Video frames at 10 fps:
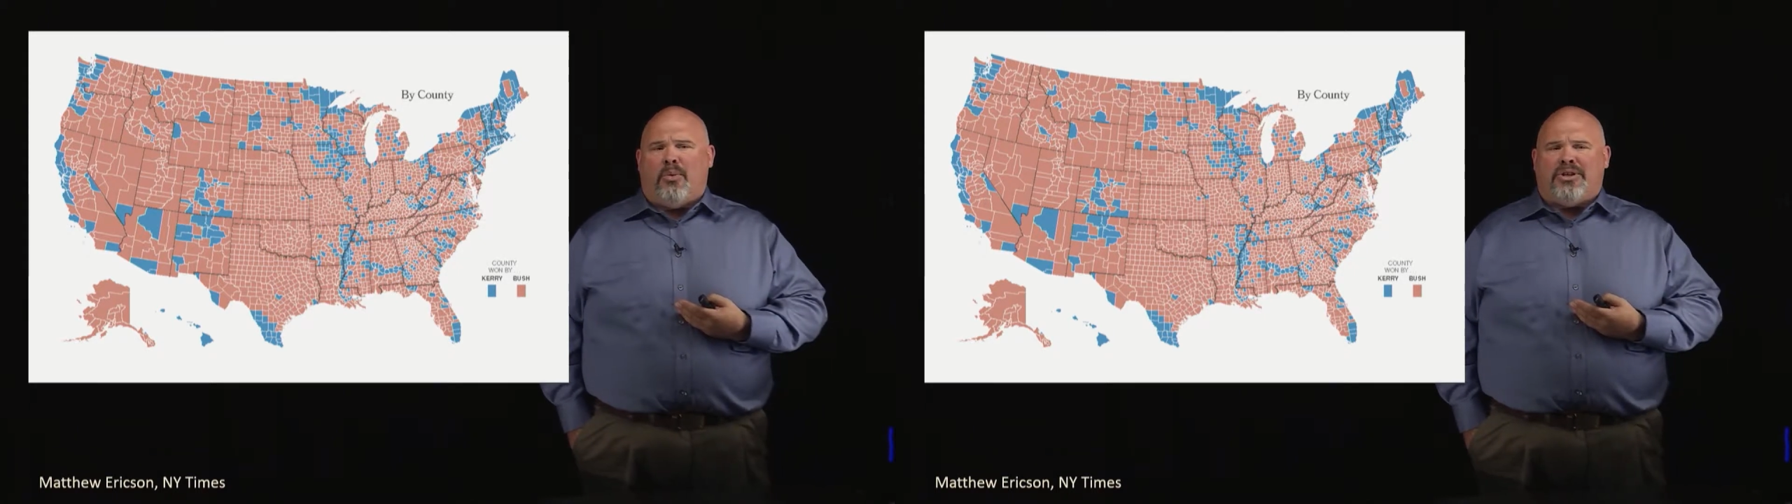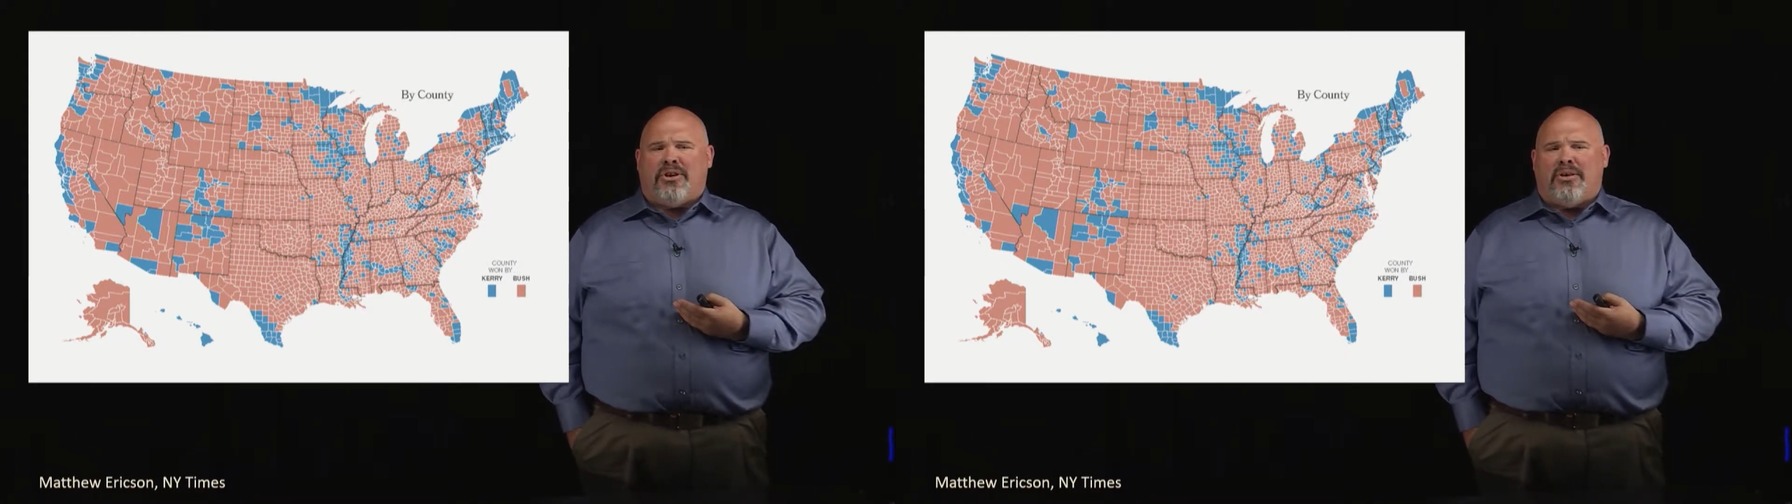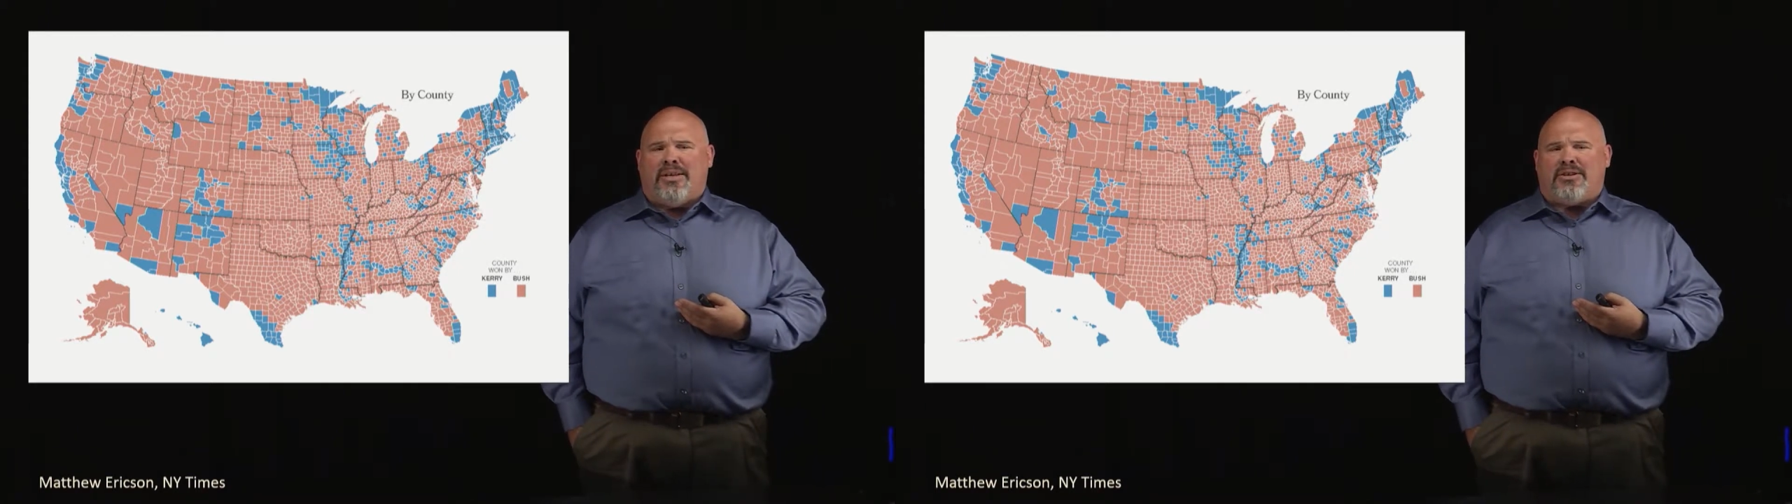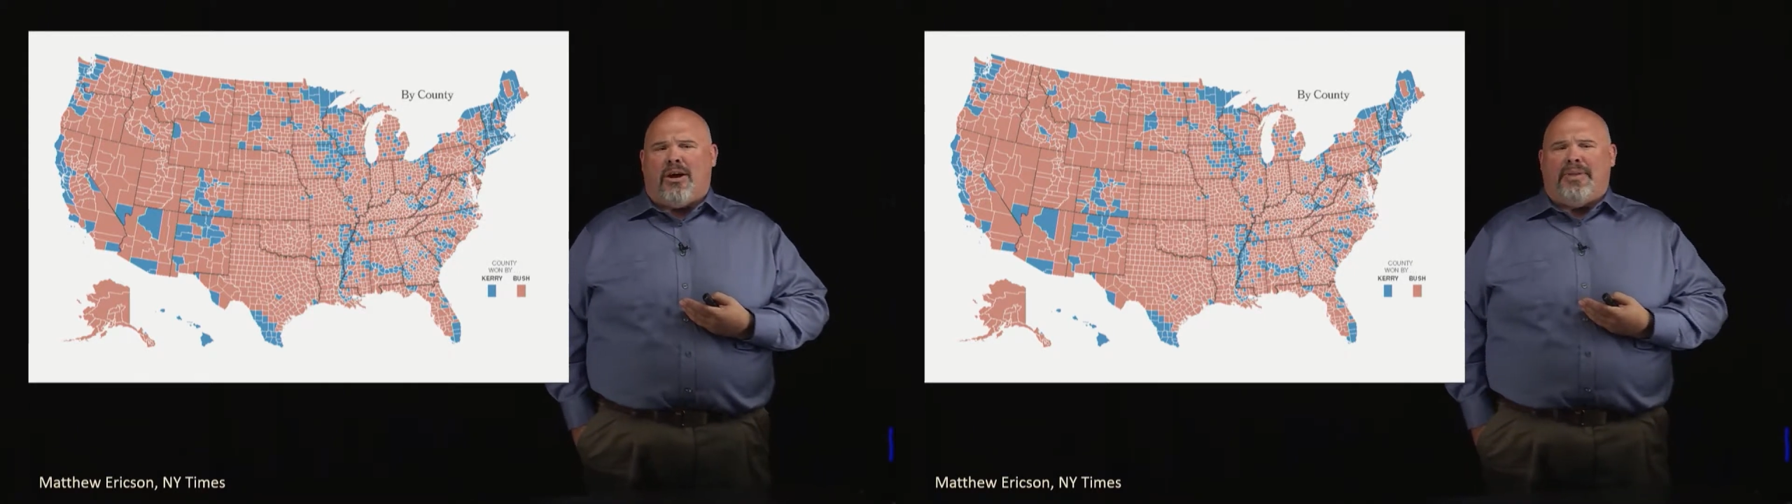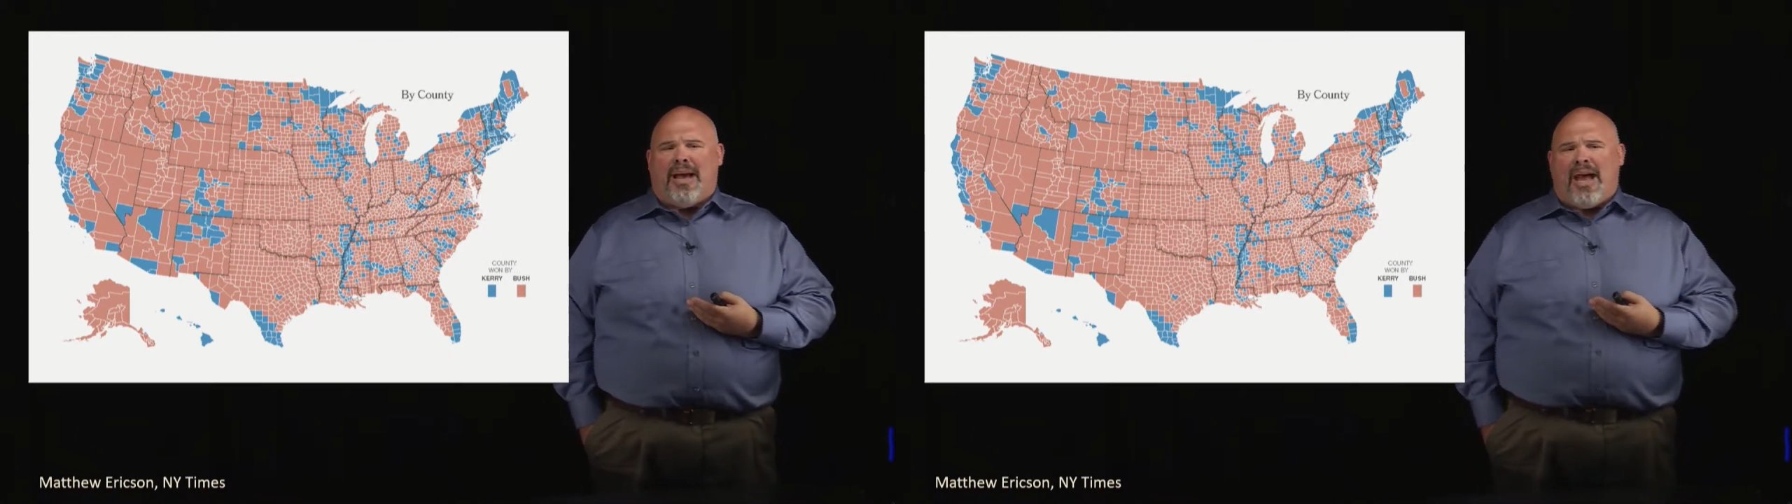which is
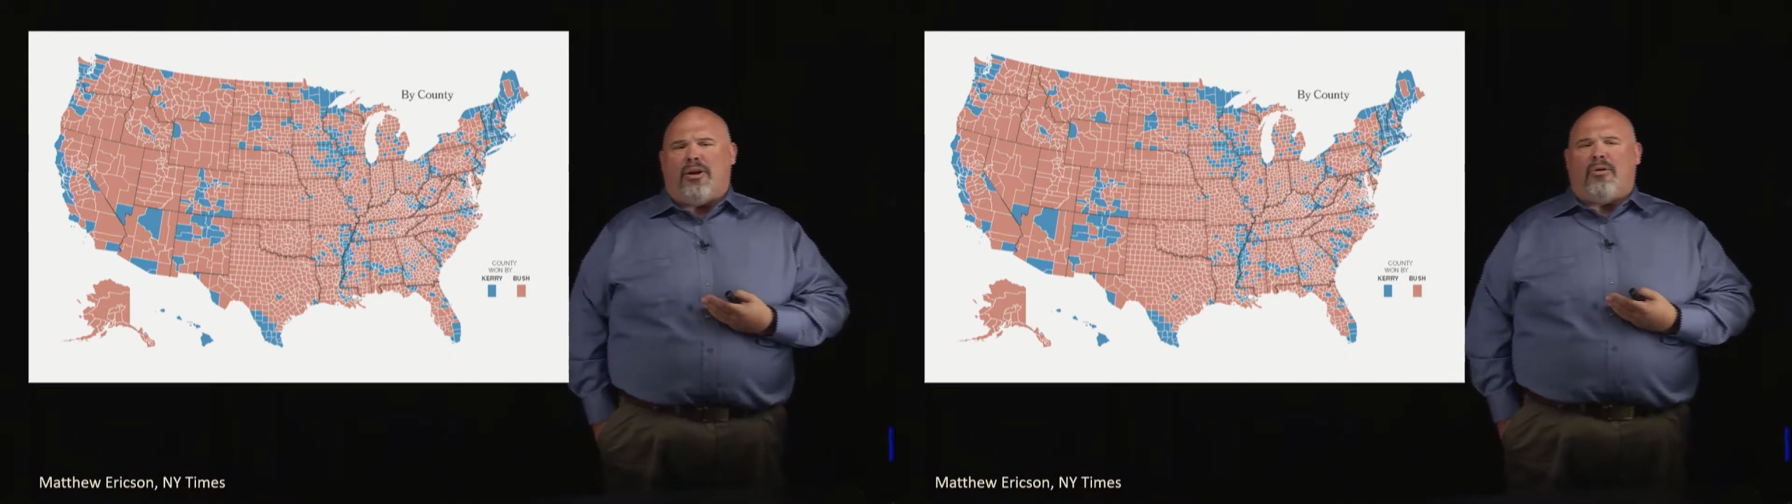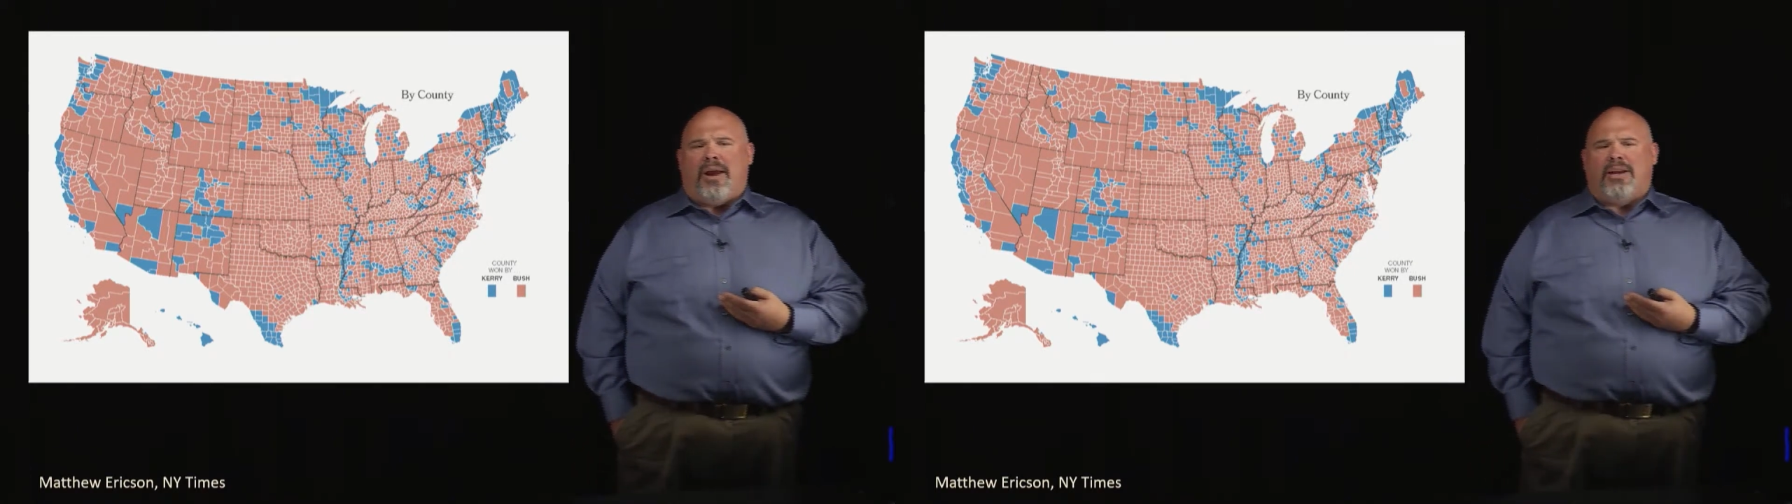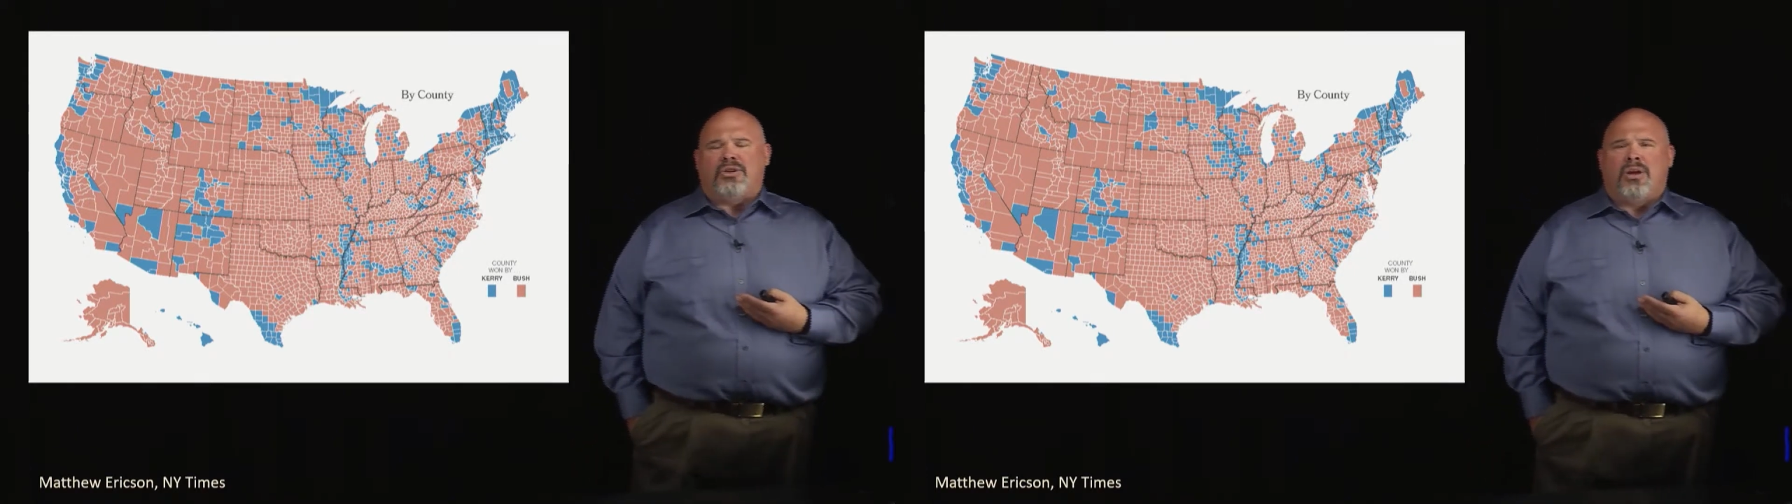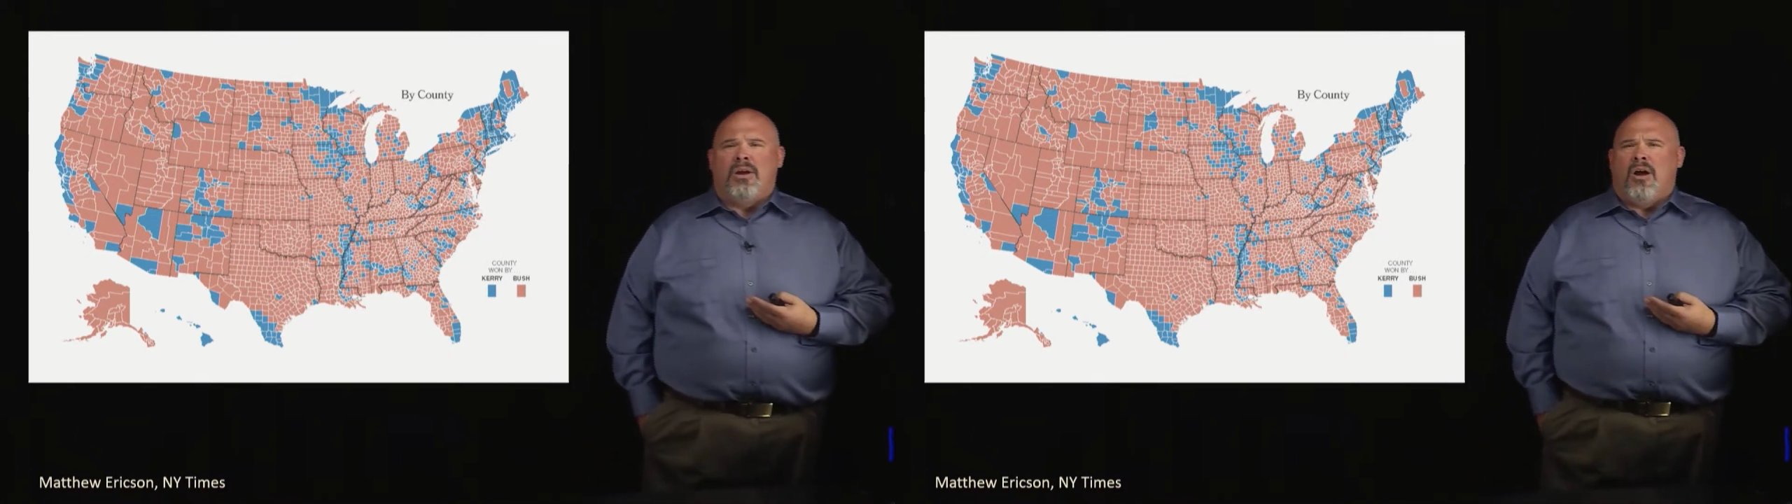called the Iron Range,